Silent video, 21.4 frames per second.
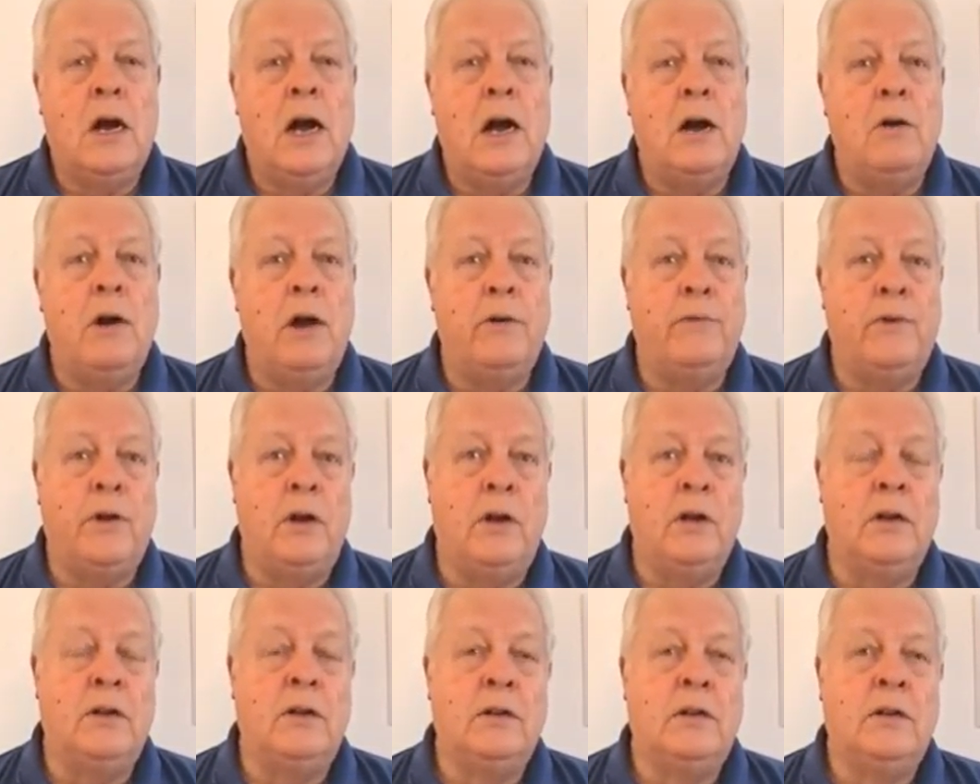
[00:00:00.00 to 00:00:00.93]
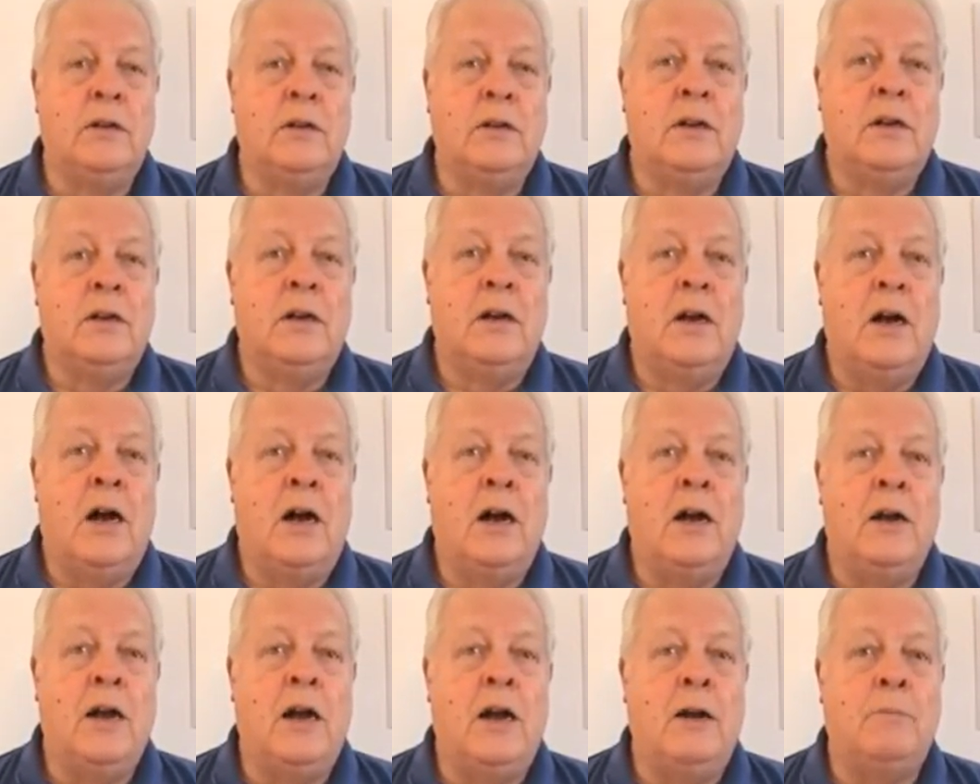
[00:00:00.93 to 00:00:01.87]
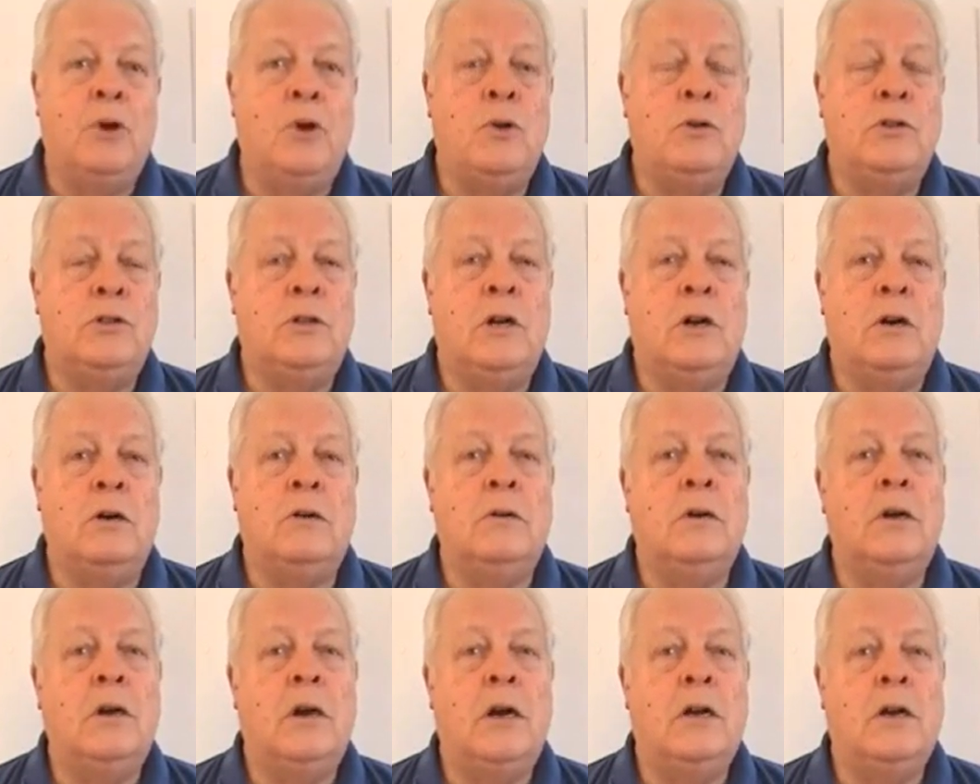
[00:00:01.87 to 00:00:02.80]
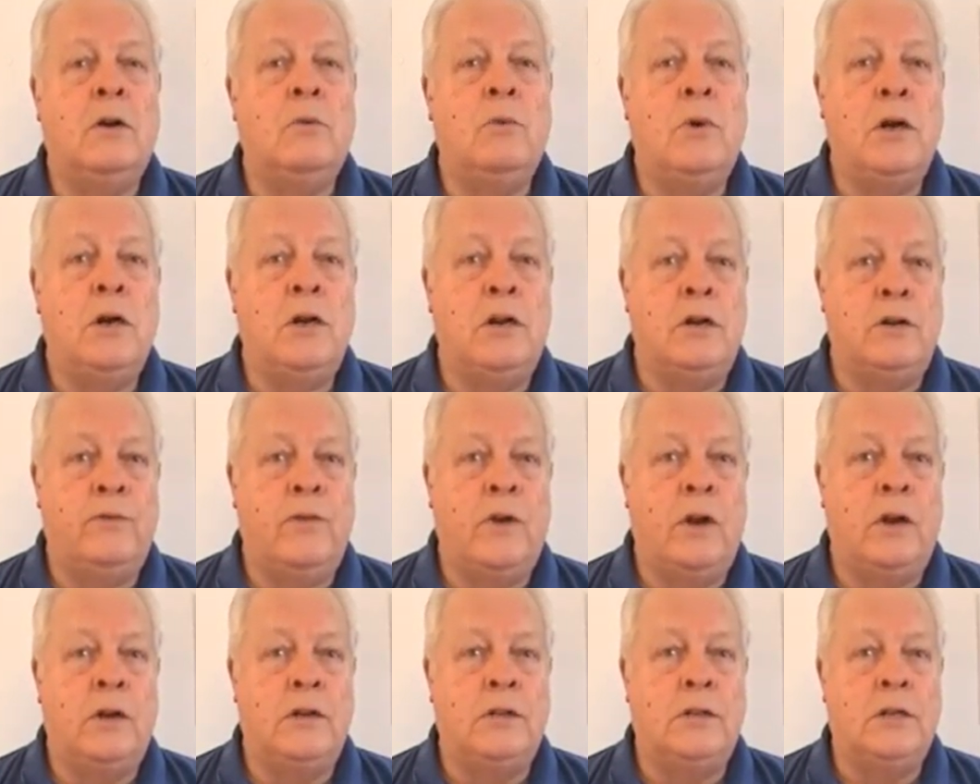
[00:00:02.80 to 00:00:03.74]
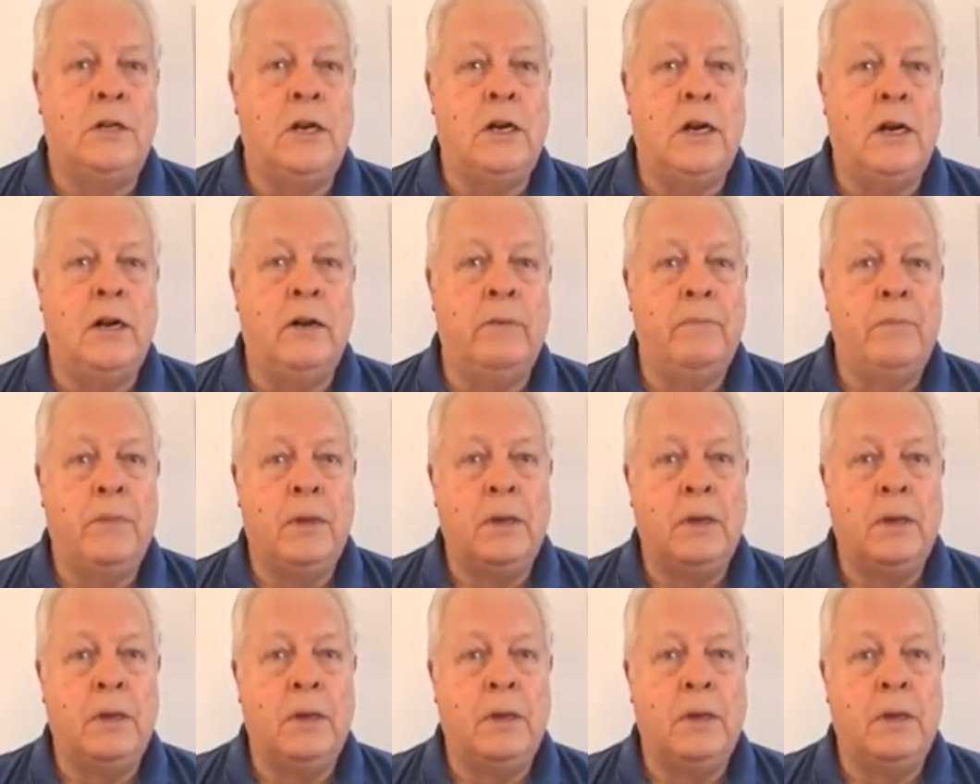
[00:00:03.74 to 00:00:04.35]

However, I am also an awareness volunteer.